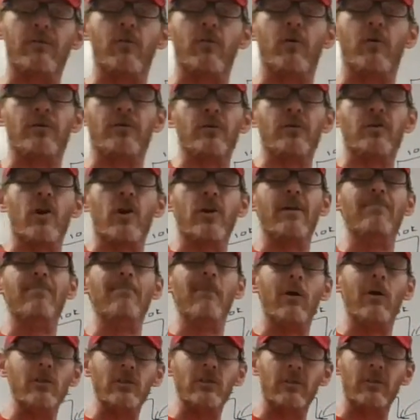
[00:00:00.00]
forth. It's called a
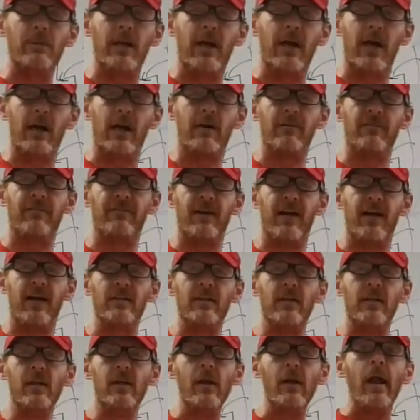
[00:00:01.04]
multiplier effect.
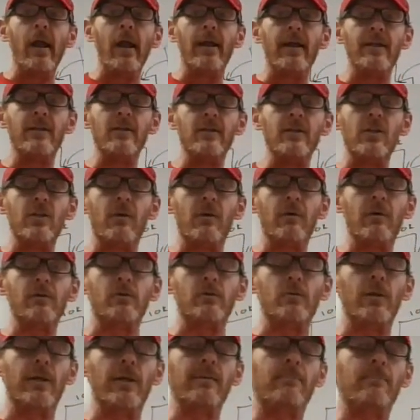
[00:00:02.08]
And so it's
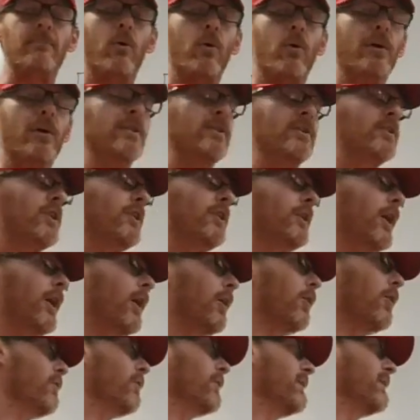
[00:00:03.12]
really important to know the